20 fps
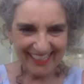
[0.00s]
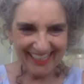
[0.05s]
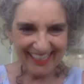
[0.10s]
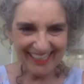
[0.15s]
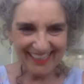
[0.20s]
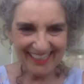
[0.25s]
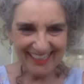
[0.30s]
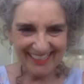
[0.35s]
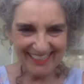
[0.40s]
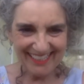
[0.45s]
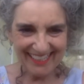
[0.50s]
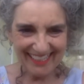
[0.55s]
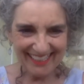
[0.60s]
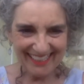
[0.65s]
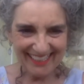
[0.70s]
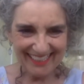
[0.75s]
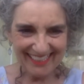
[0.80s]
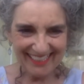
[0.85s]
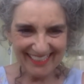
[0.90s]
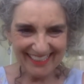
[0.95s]
and this
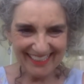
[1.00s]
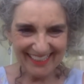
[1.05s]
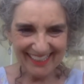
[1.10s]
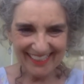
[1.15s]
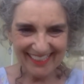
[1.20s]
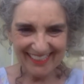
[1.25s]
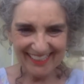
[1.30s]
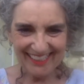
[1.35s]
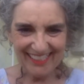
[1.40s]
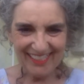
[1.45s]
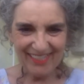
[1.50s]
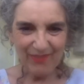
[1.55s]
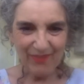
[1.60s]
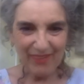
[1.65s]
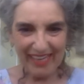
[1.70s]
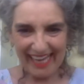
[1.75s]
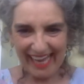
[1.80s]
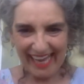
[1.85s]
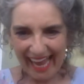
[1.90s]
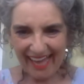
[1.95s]
idea that
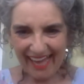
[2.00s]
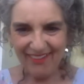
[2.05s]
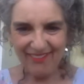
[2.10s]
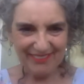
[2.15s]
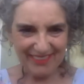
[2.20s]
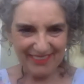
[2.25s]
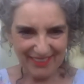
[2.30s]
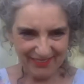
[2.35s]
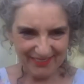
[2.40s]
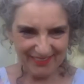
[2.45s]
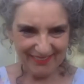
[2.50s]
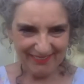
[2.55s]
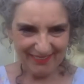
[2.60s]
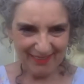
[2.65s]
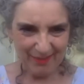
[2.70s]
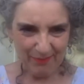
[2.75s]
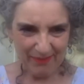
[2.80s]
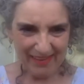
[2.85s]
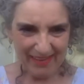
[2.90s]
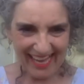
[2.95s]
we can't retrieve
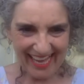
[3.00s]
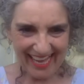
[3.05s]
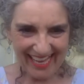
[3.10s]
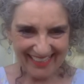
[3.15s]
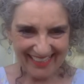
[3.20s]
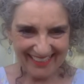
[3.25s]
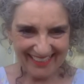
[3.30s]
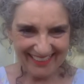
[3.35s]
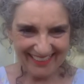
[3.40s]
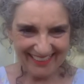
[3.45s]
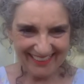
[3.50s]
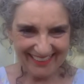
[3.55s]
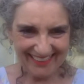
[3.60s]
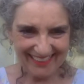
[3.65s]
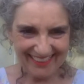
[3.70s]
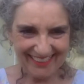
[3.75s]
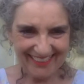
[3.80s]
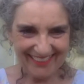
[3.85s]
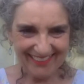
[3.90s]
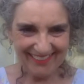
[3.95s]
the past.
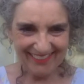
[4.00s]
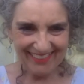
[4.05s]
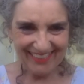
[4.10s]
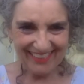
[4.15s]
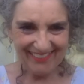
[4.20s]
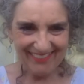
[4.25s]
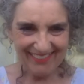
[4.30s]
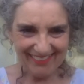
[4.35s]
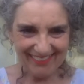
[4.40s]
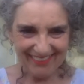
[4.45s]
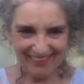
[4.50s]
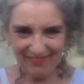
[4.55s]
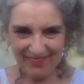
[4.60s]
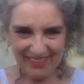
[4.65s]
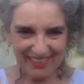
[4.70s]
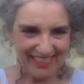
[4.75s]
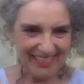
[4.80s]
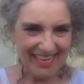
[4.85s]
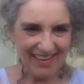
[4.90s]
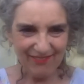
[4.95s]
You know,
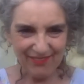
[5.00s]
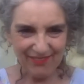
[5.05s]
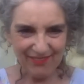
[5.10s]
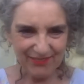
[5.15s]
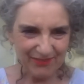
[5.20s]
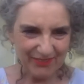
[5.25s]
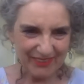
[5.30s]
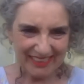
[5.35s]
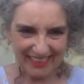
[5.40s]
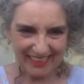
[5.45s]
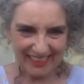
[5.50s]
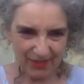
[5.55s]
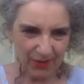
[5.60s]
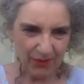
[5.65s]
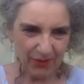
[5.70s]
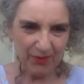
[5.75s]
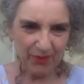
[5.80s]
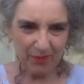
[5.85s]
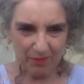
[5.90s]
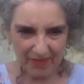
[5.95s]
we never really
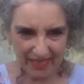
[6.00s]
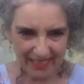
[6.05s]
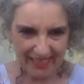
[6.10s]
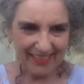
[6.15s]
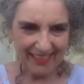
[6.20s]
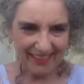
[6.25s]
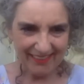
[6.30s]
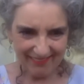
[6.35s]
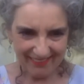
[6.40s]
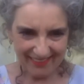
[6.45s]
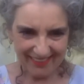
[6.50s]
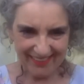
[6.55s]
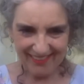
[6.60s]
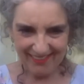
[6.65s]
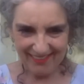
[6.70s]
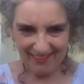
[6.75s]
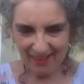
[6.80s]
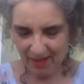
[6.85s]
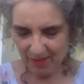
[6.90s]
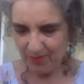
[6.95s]
know the meaning of
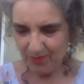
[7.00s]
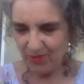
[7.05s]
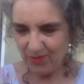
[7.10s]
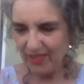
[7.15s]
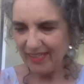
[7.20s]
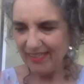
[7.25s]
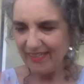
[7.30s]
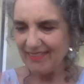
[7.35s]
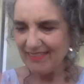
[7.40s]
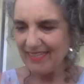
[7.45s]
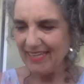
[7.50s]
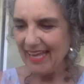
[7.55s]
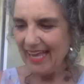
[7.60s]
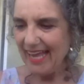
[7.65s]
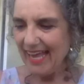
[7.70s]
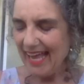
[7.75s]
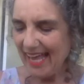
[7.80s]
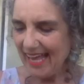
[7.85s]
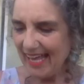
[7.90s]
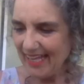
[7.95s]
these objects.
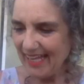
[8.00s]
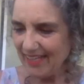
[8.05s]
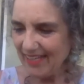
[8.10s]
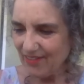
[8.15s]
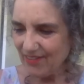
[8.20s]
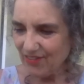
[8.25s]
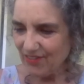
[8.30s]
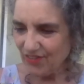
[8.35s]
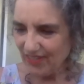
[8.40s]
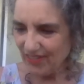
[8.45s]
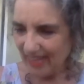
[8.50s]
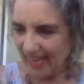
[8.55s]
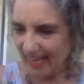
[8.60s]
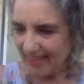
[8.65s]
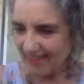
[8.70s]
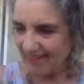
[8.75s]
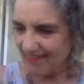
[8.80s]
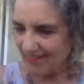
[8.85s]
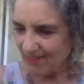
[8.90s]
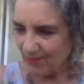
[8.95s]
And she
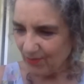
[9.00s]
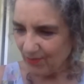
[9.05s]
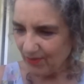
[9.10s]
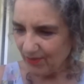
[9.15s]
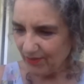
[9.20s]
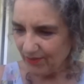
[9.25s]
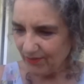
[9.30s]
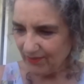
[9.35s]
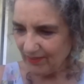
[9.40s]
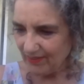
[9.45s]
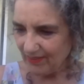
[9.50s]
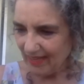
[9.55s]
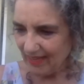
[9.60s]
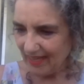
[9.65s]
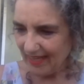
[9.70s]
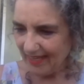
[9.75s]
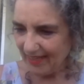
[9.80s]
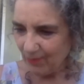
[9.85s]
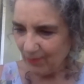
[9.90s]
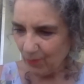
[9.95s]
has this wonderful
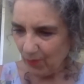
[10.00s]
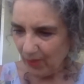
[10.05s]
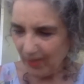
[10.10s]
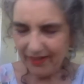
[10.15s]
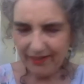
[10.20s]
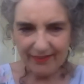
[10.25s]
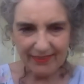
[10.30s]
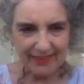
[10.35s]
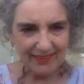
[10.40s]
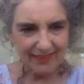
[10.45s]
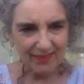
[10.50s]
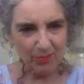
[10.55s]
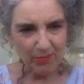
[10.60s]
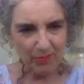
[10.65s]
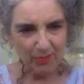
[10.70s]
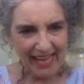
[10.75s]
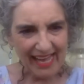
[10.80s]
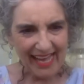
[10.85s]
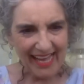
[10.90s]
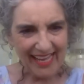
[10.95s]
line: "Where does the
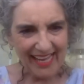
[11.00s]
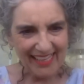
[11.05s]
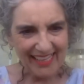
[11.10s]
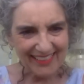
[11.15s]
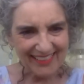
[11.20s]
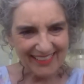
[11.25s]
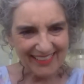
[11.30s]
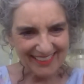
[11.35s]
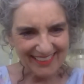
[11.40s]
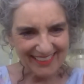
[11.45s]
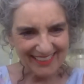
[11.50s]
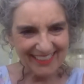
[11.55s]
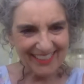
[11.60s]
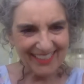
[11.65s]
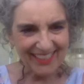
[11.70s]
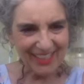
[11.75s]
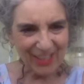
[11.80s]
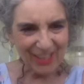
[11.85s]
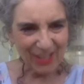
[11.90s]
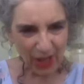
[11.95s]
past?"
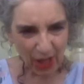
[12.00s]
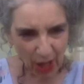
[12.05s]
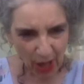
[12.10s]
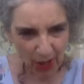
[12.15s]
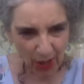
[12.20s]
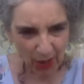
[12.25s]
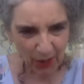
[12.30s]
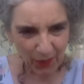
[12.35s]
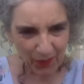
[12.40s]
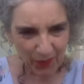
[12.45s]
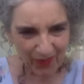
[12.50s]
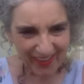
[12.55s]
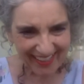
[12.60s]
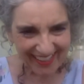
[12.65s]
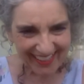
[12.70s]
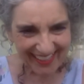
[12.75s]
go.